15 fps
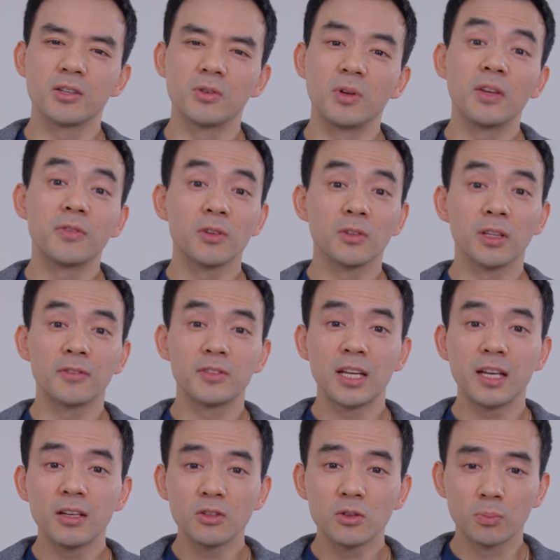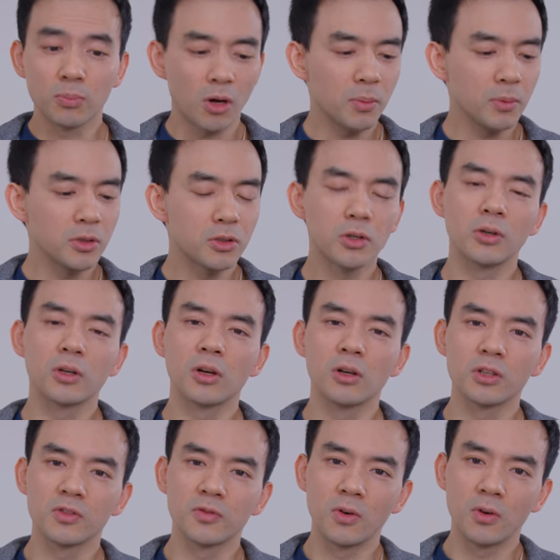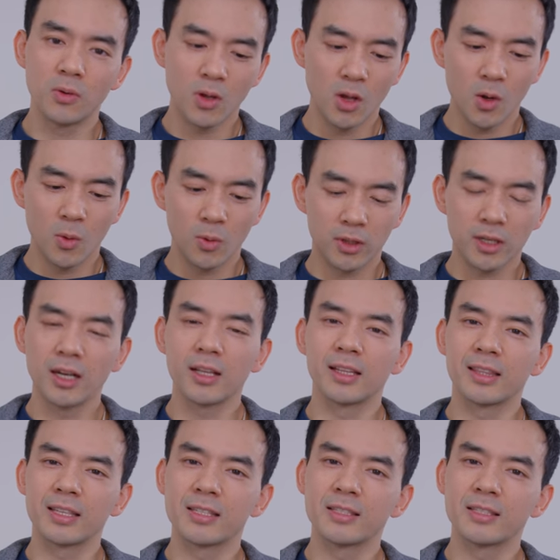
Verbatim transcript: So if you're left-handed, you're probably turning on this phone with kind of like the